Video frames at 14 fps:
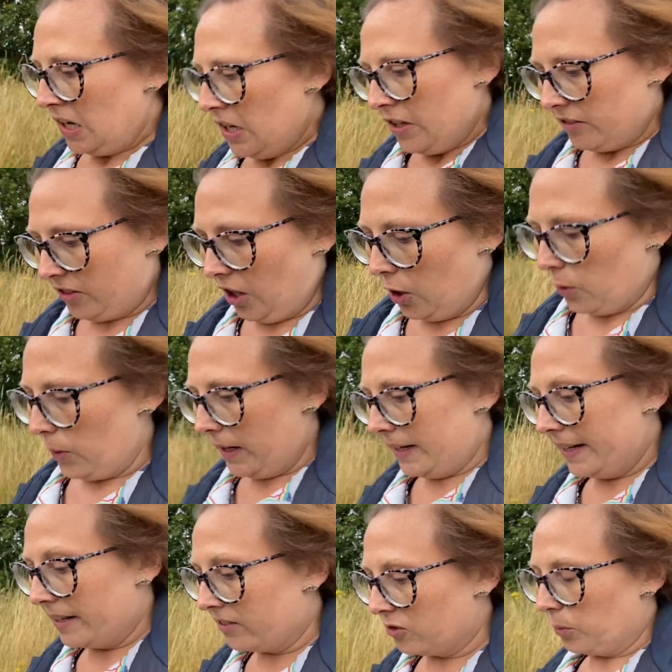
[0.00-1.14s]
So at
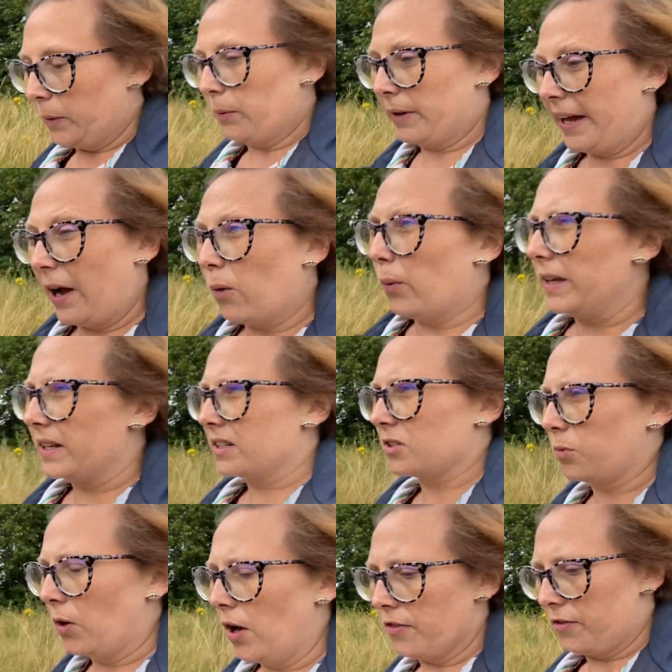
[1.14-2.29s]
least we will get a week's
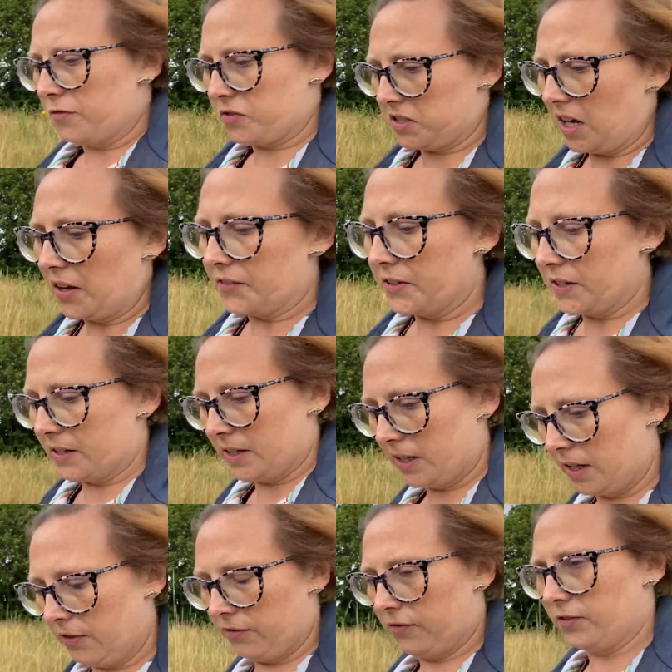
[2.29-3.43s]
worth of sun,
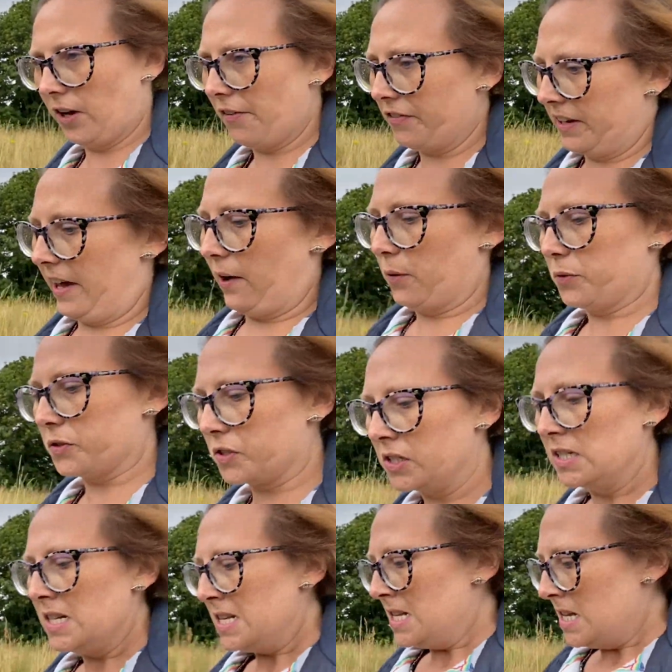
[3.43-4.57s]
if nothing else.
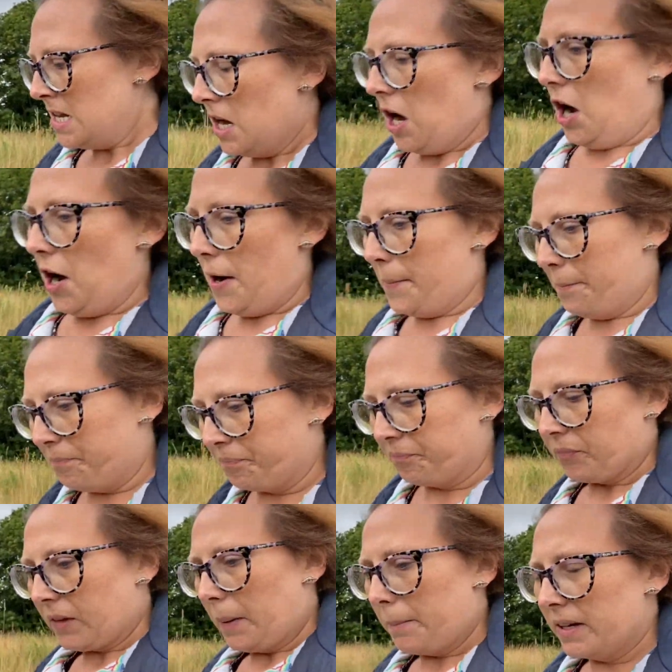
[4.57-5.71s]

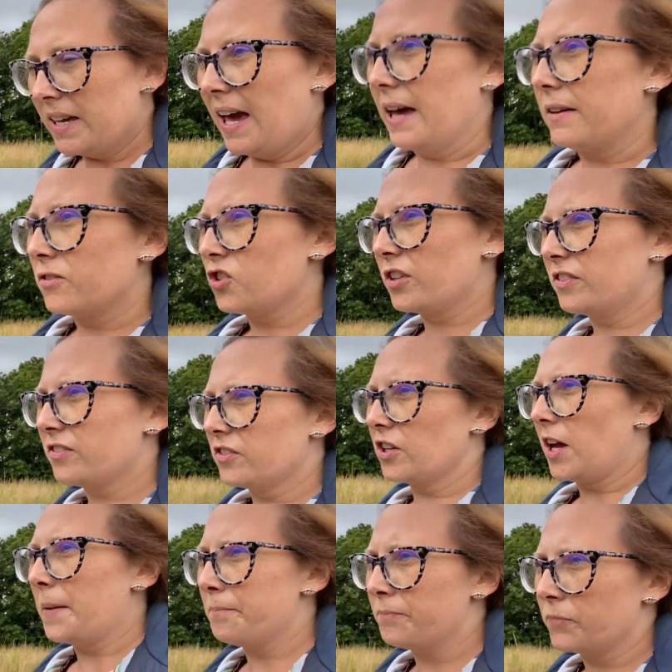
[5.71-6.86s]
But yeah, just
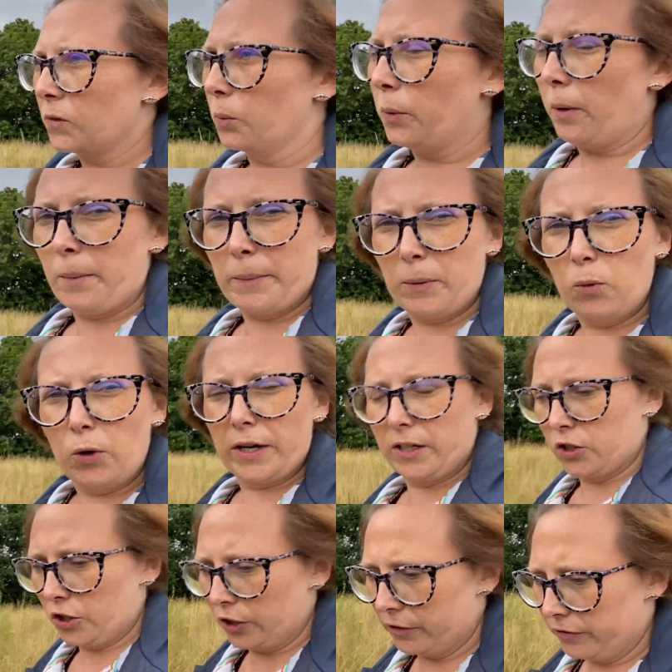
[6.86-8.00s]
we won't be walking
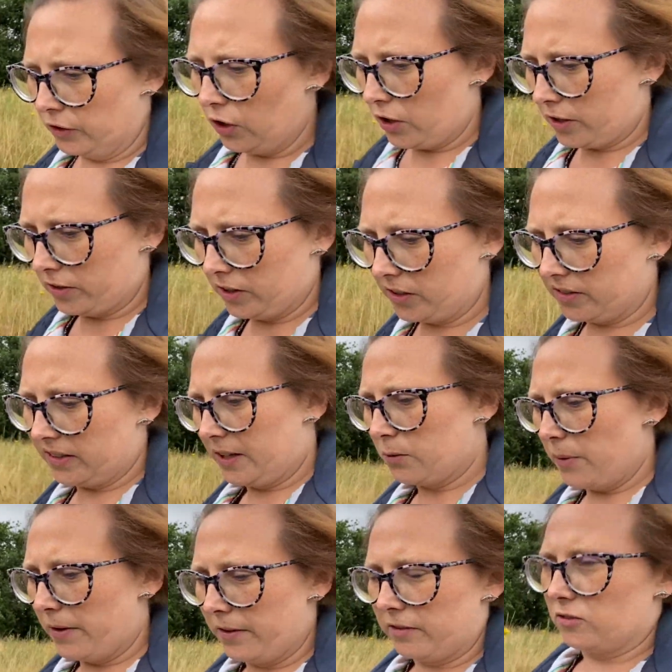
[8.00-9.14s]
too far because, like I say, the
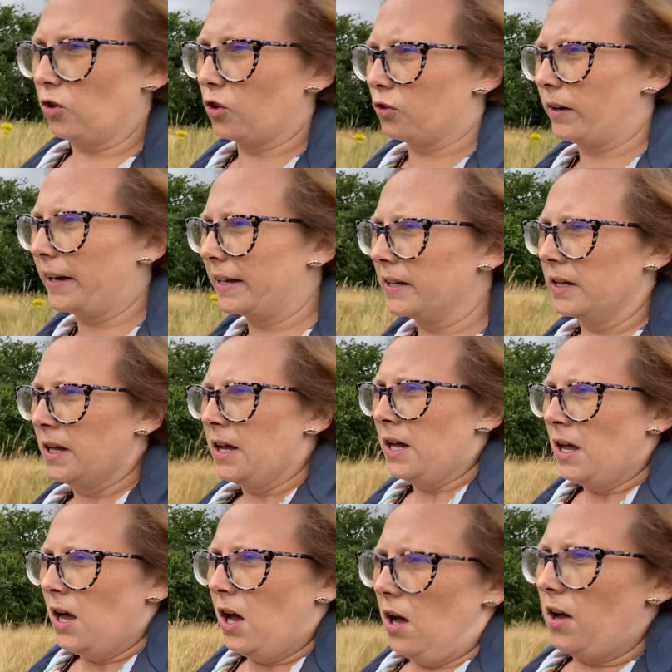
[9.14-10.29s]
weather's not great,
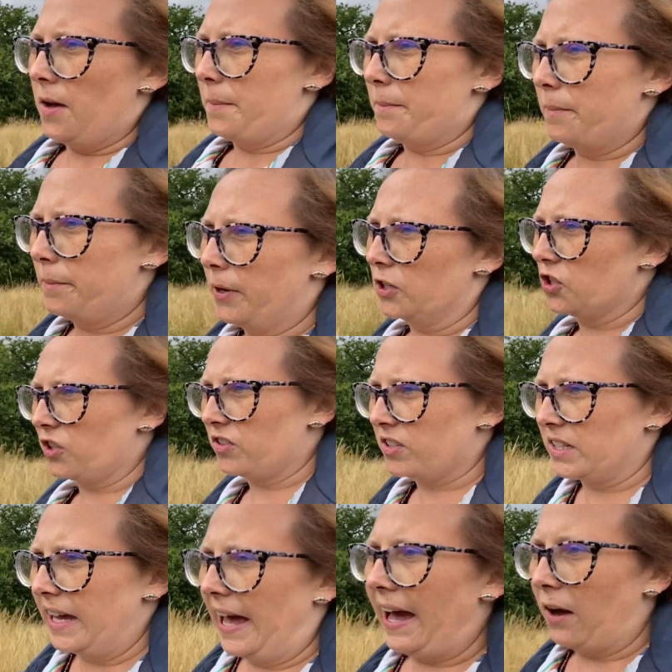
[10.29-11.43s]
but just to
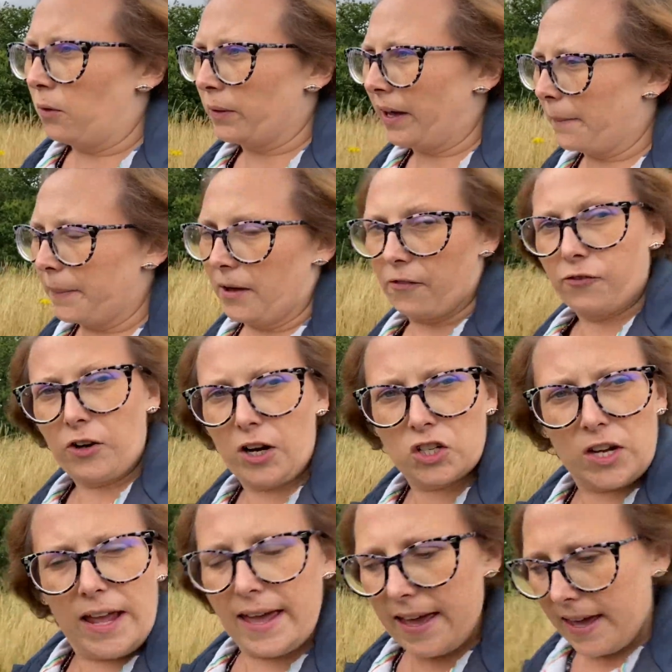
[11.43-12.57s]
get out, get a bit of fresh
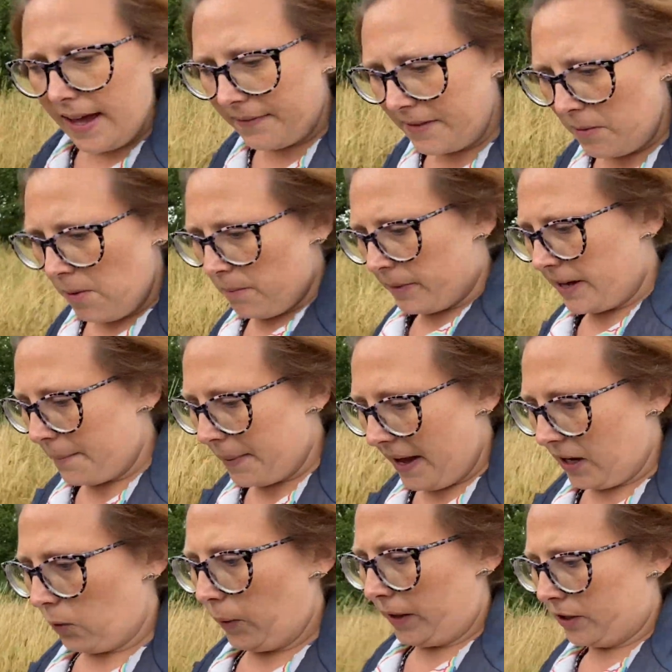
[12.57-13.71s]
air, and then when we get
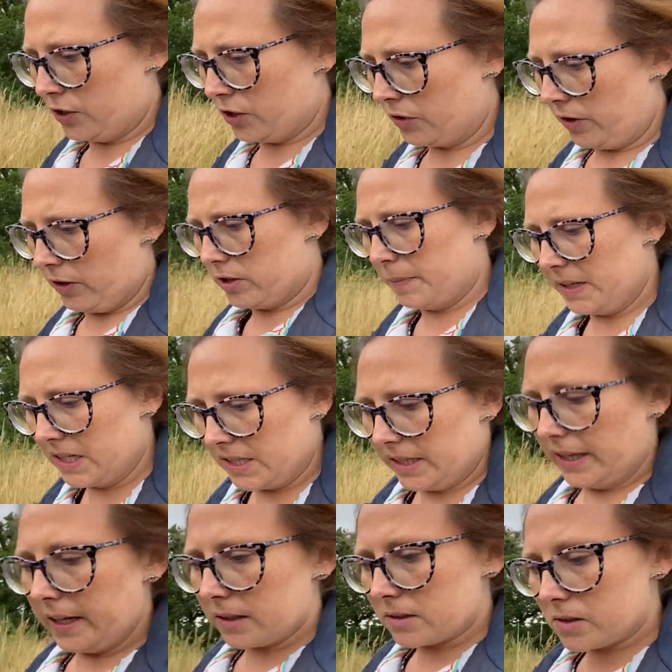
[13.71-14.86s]
back we're going to do those
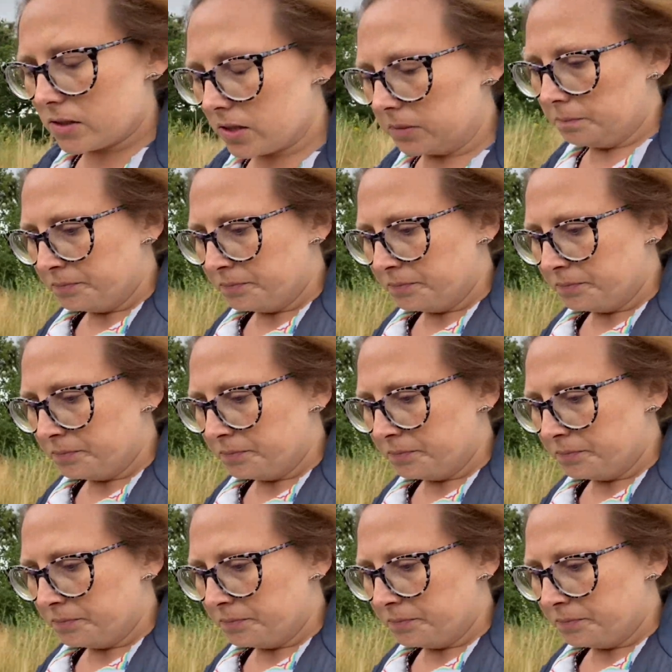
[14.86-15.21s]
biscuits,